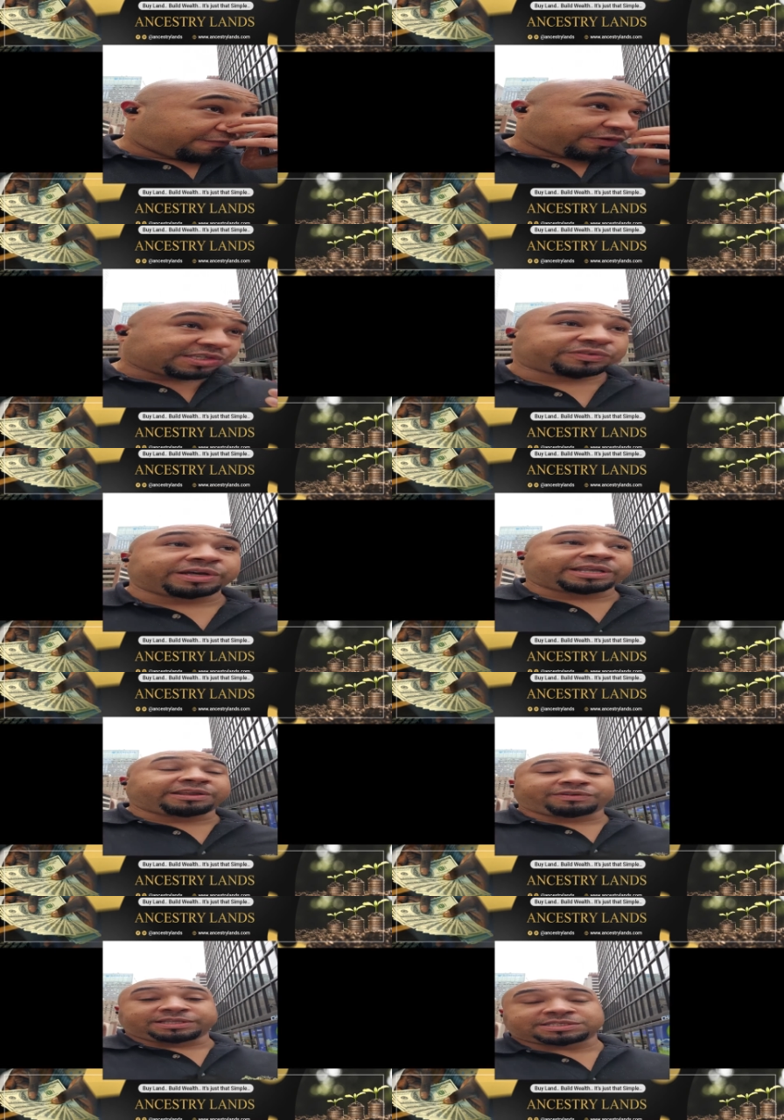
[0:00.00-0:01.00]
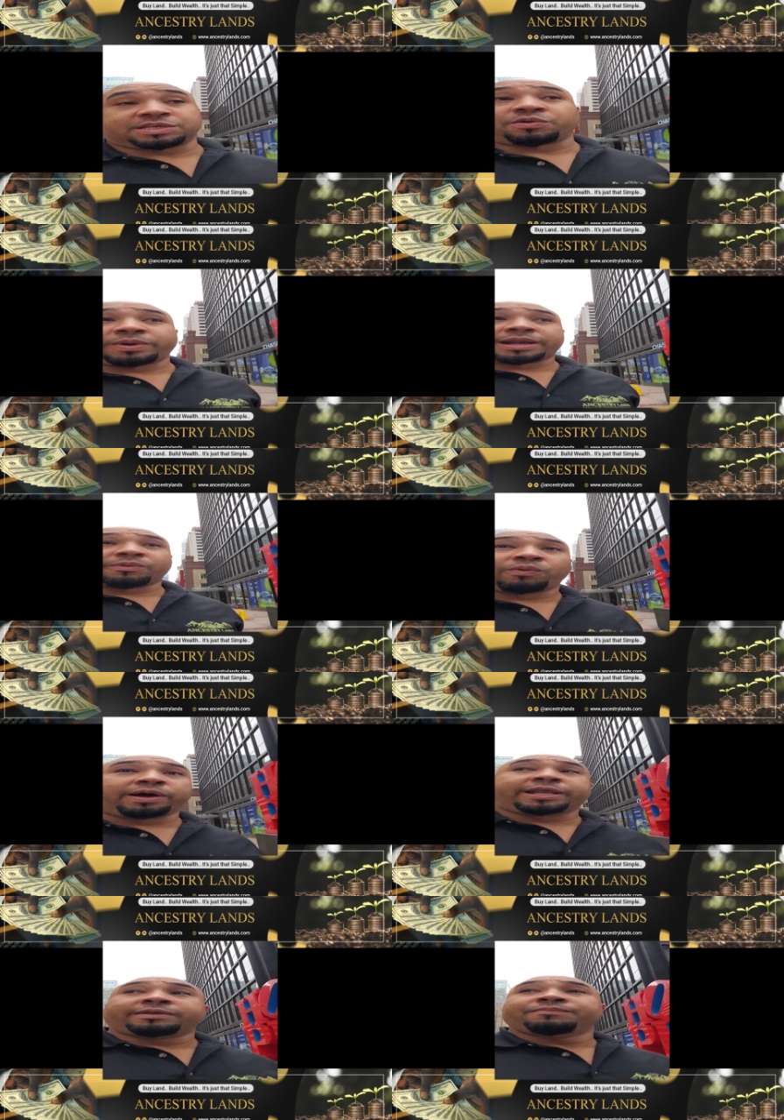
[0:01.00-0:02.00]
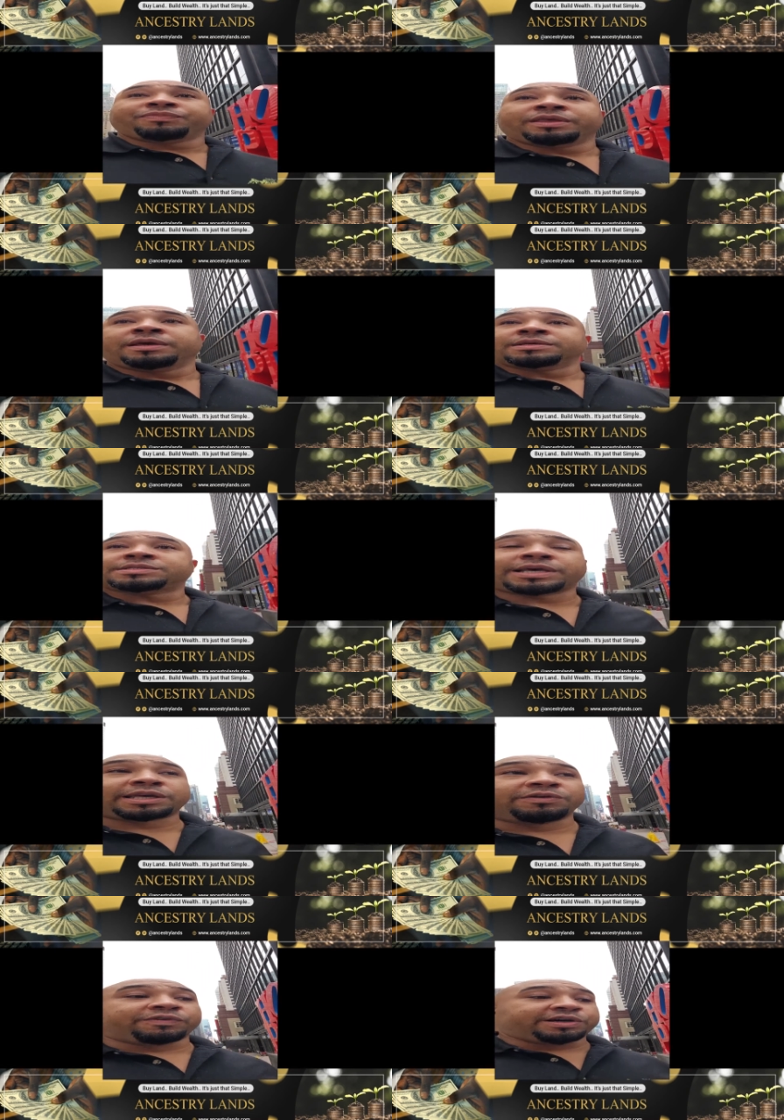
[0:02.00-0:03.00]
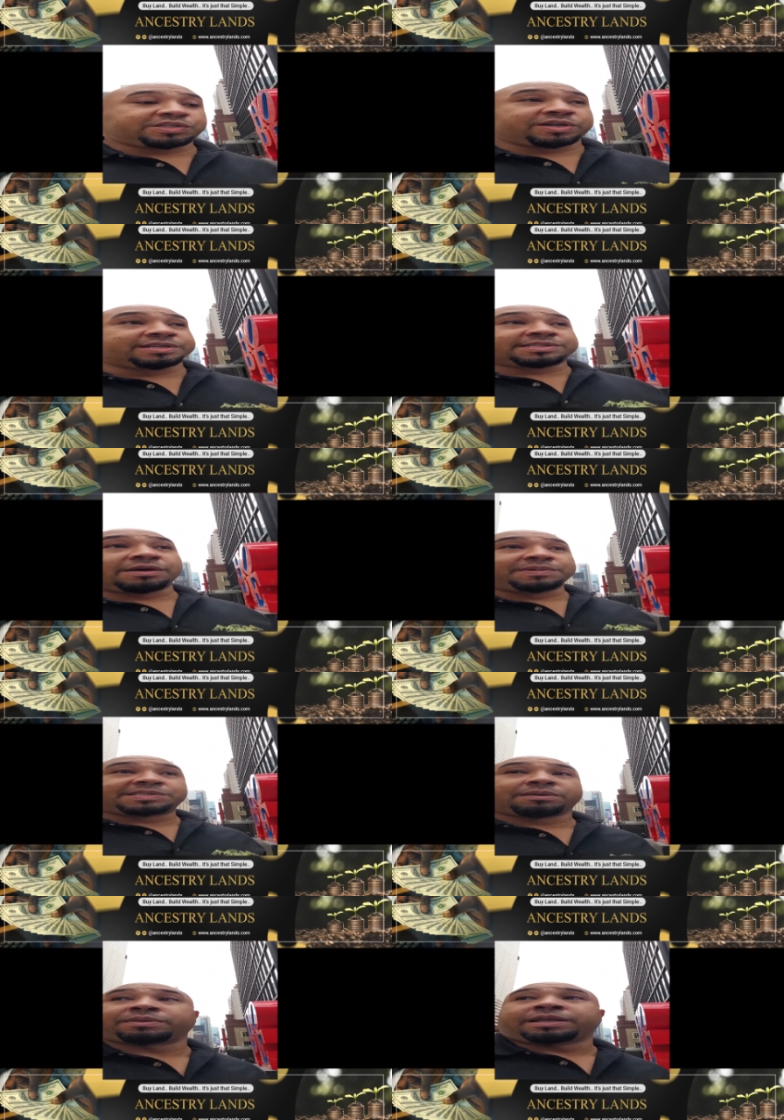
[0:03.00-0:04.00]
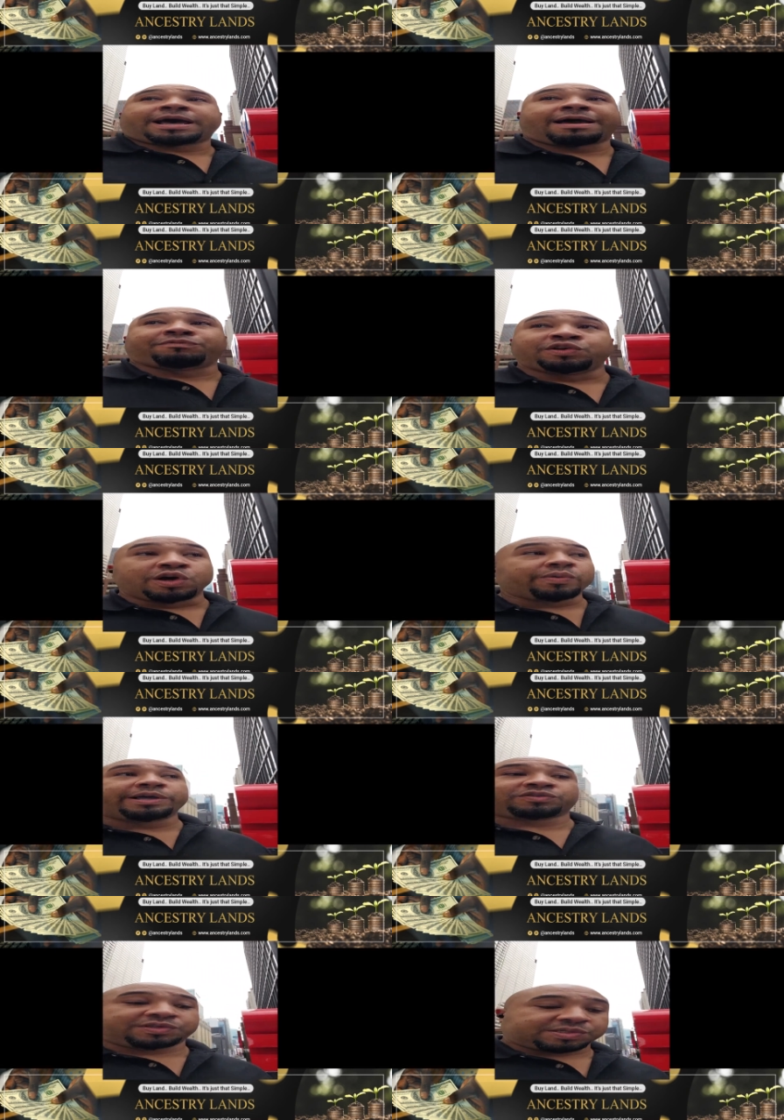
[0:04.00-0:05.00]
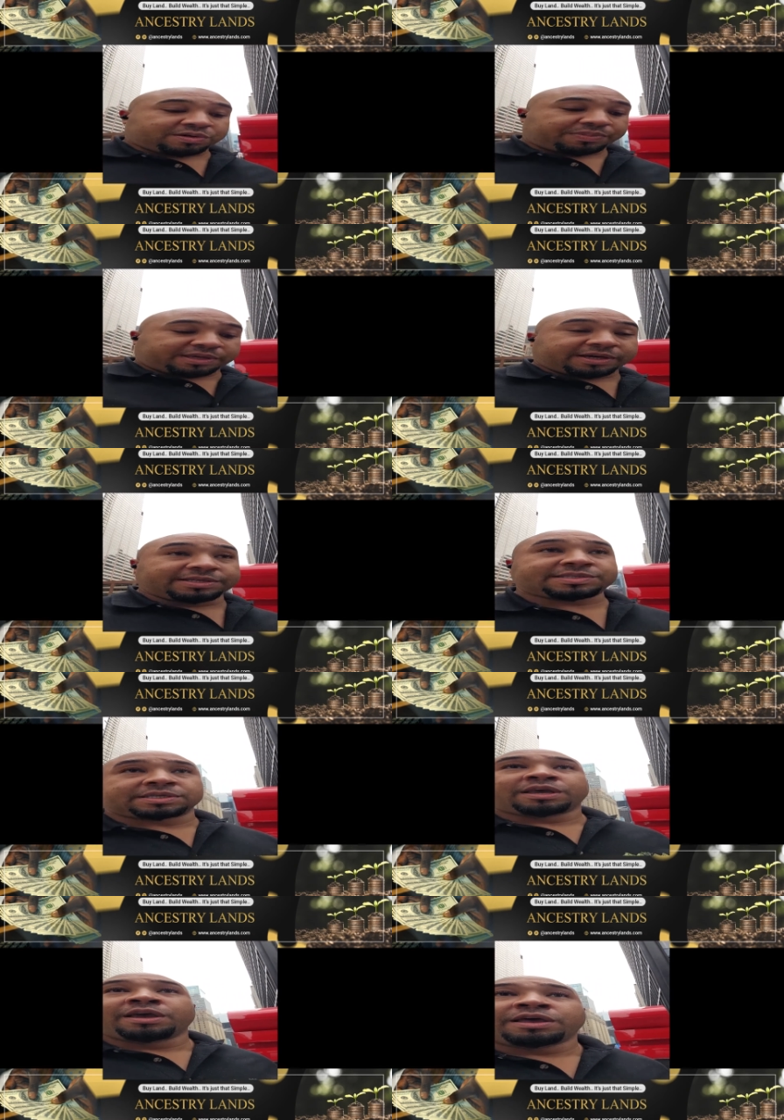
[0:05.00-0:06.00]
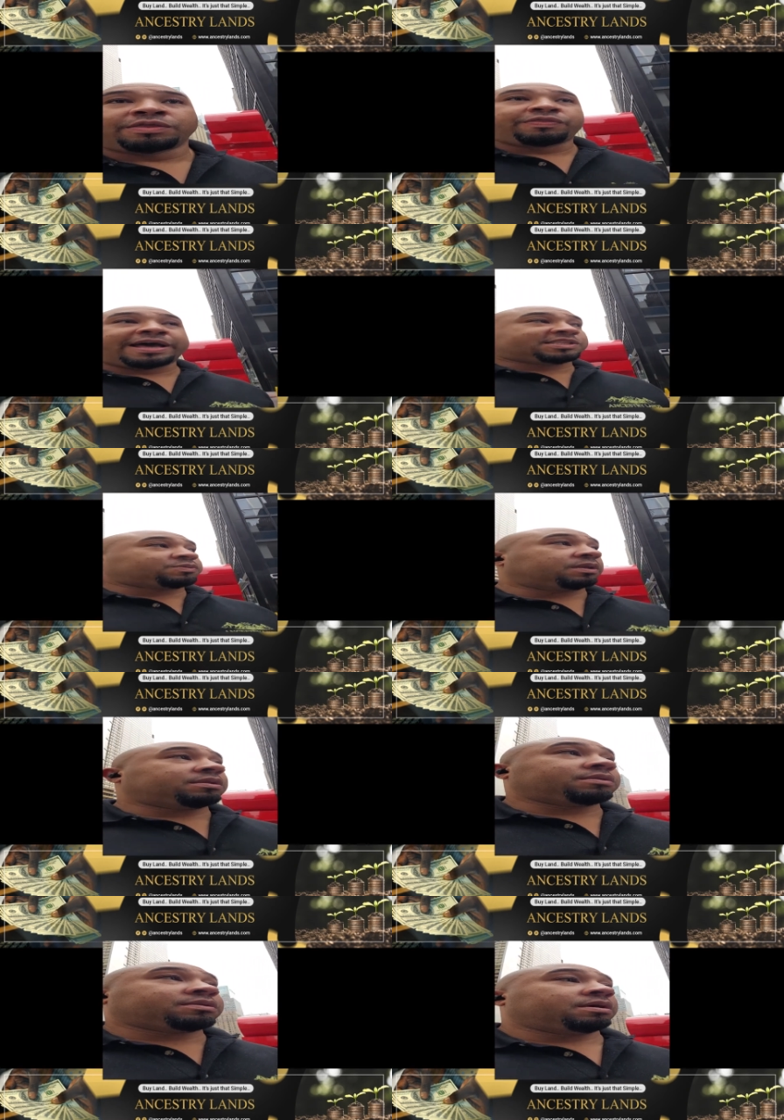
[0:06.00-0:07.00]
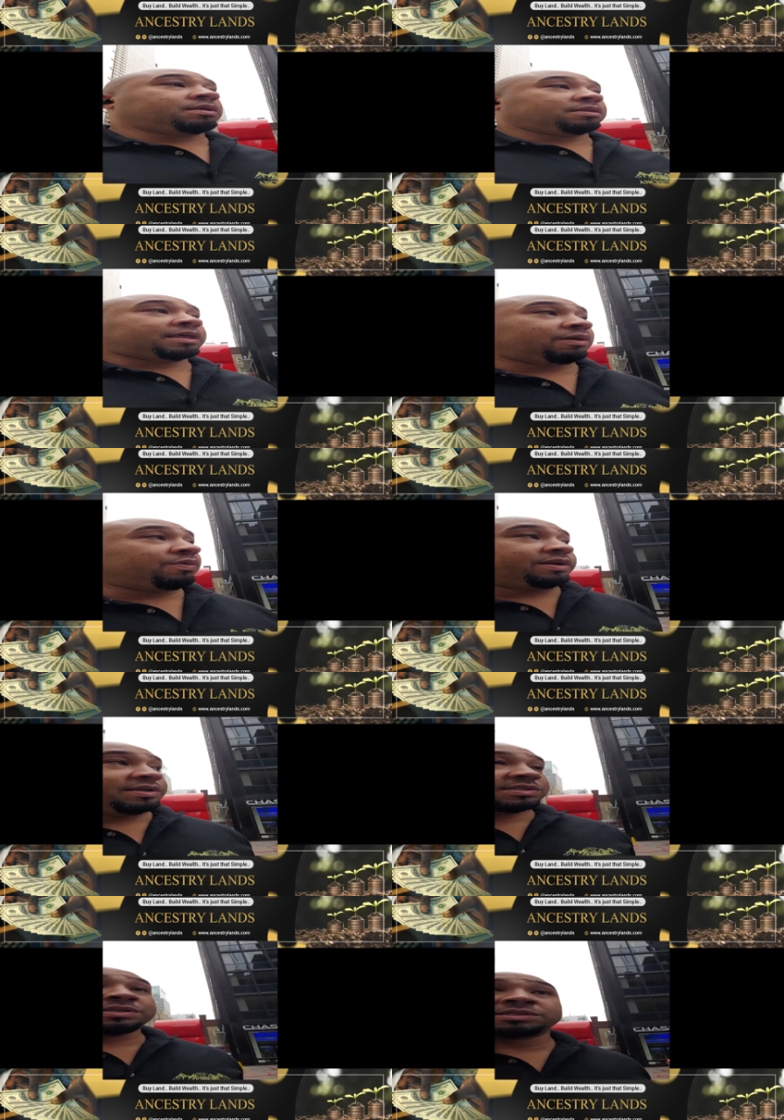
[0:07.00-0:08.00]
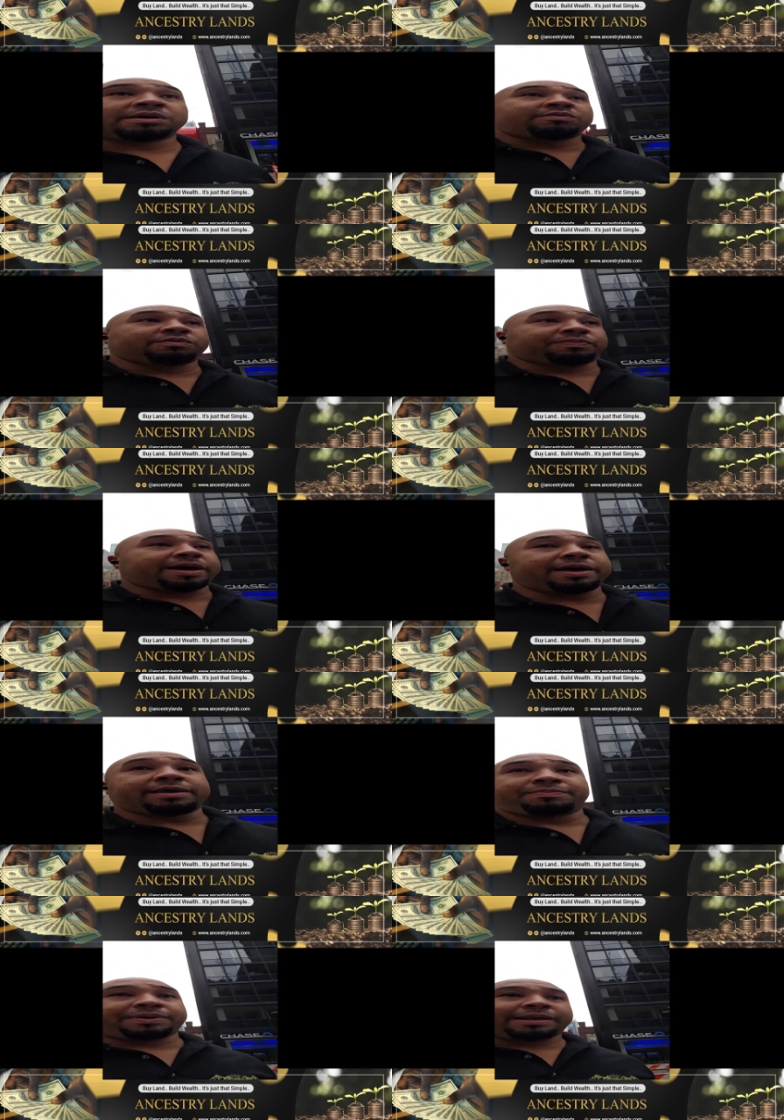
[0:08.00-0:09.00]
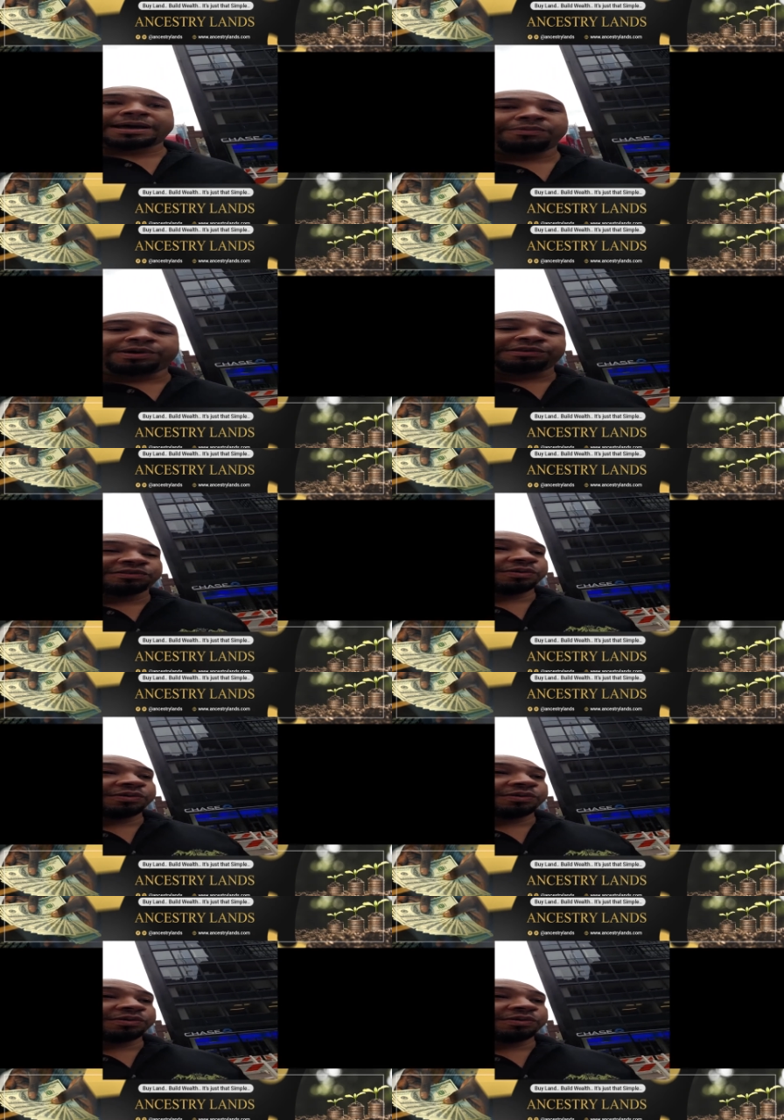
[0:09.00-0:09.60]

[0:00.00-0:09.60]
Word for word: that first of all they didn't even listen to what i wanted second of all he's trying to sell me something i have no interest on because that's what they want us to sell buy but i wouldn't